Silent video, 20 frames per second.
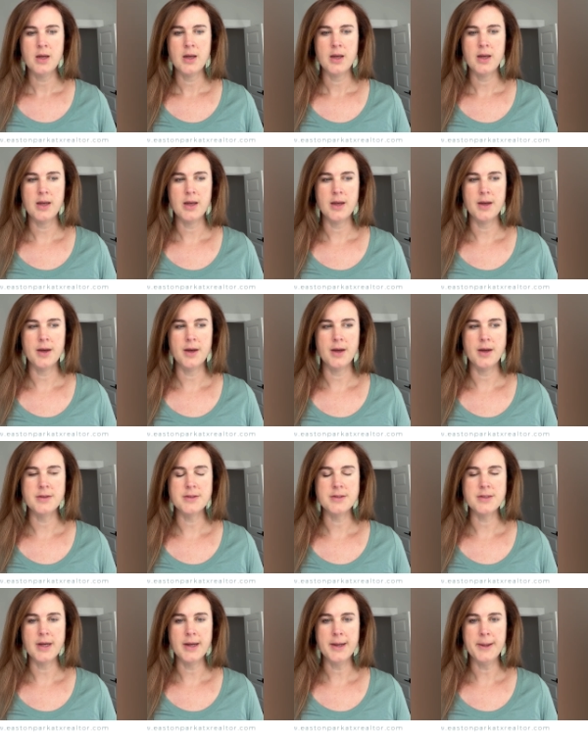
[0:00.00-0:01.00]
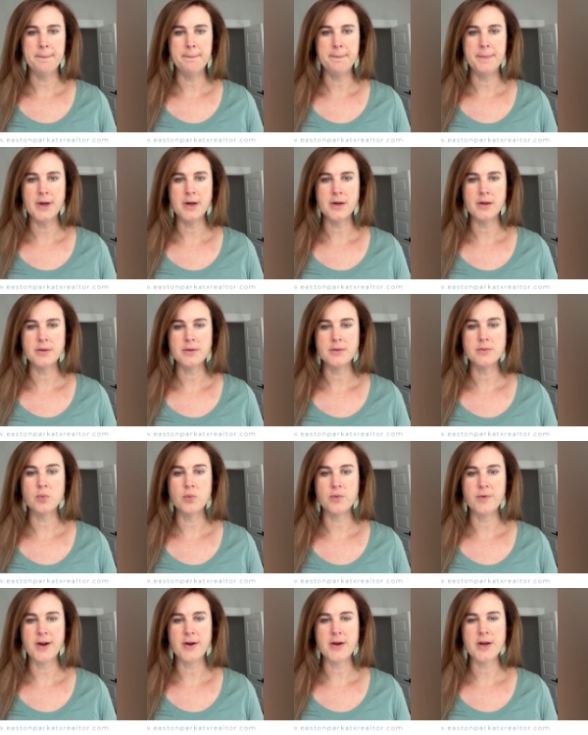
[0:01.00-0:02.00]
And yeah, they're
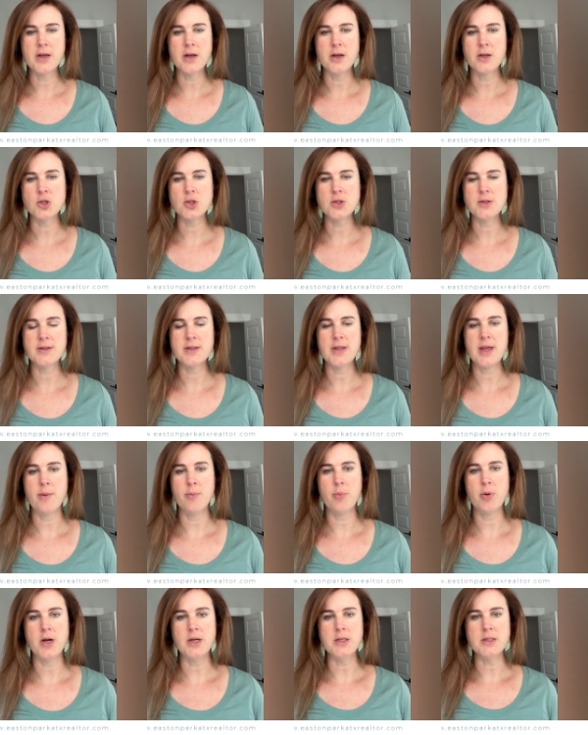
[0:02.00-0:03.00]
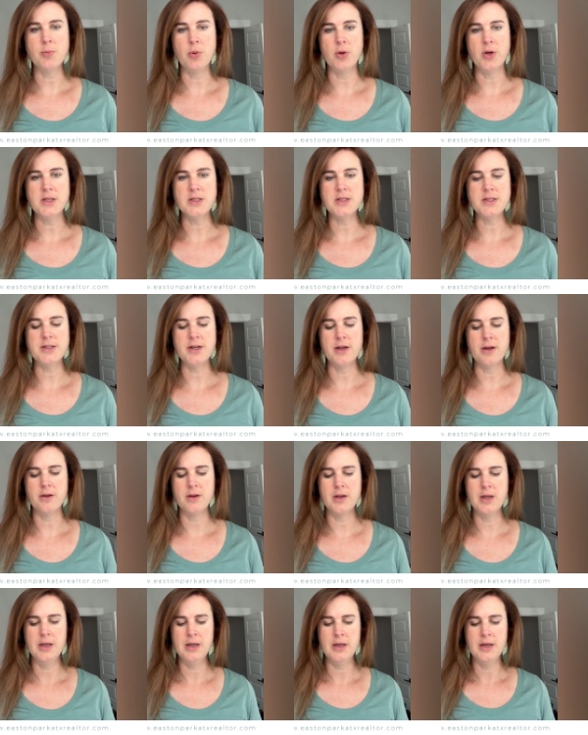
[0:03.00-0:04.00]
very conscious of that price point
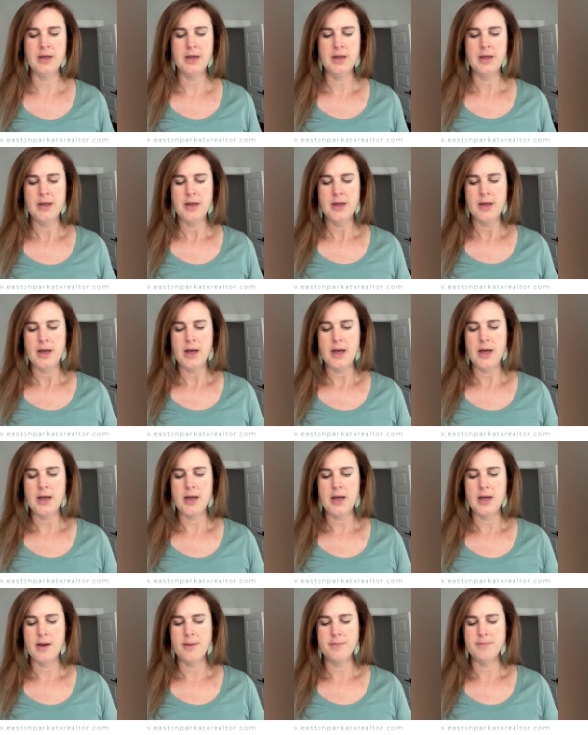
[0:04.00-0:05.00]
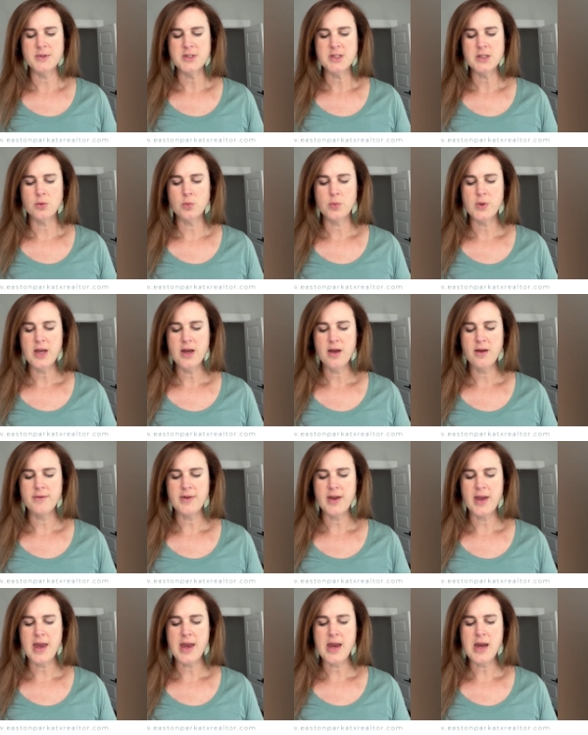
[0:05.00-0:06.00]
still. So we have
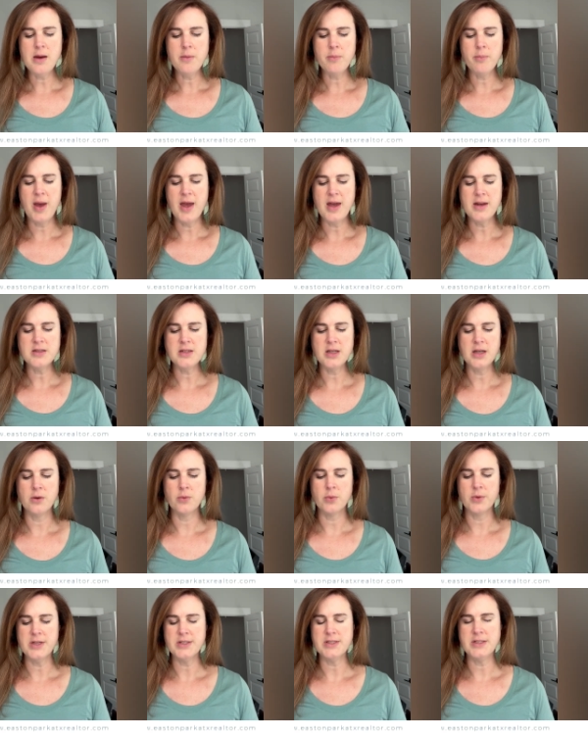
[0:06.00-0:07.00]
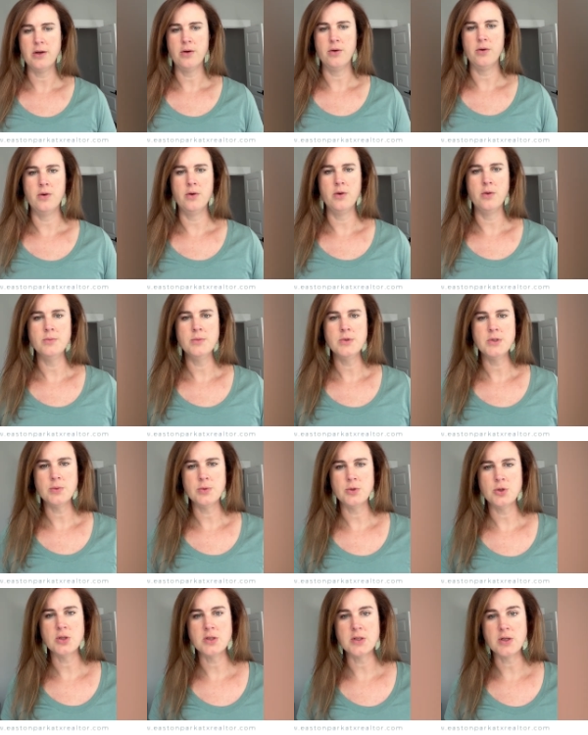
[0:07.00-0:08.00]
8 pending resale homes,
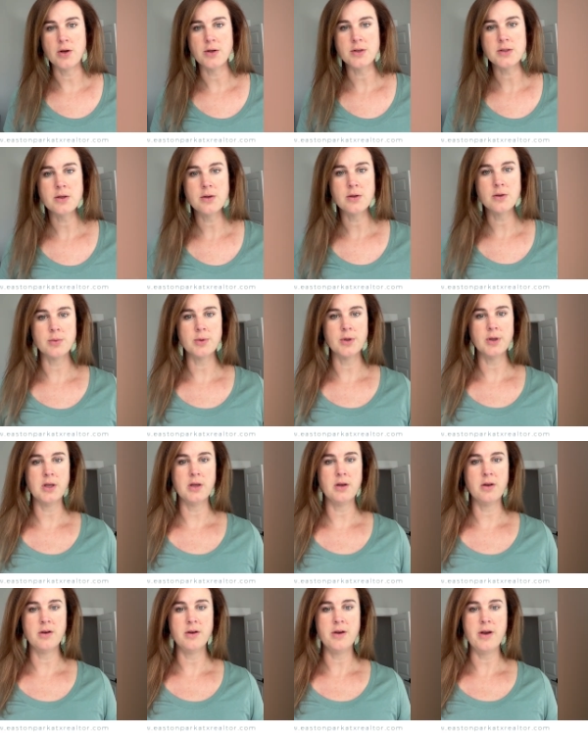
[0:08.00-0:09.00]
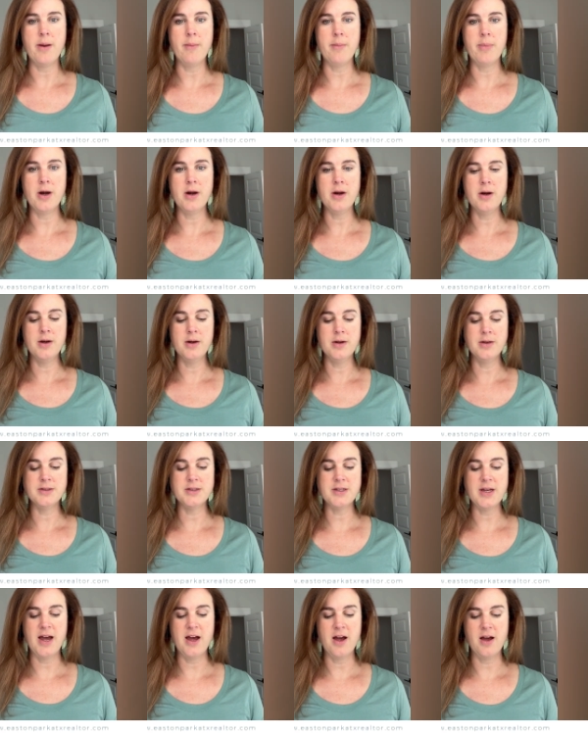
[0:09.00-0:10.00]
which is also a really good number
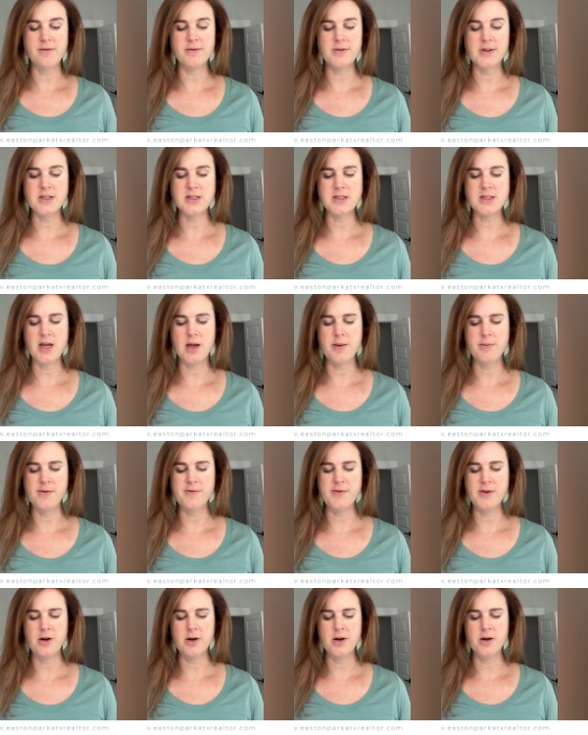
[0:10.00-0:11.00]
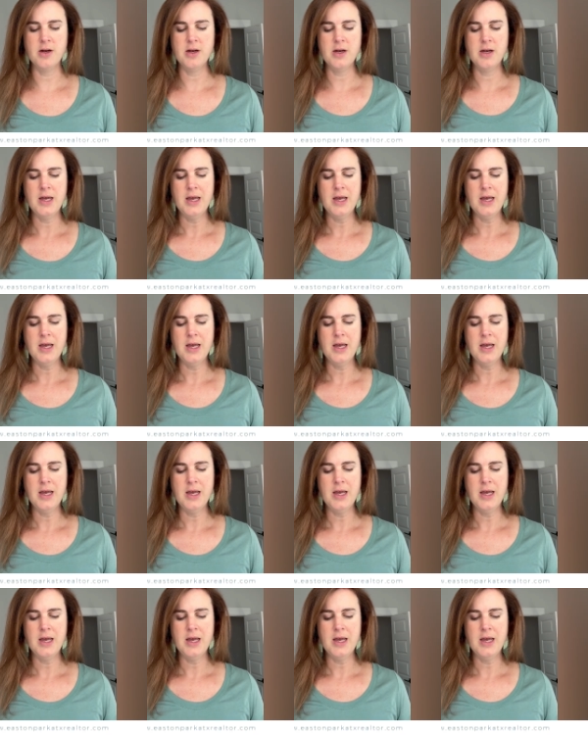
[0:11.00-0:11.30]
to have this time of year.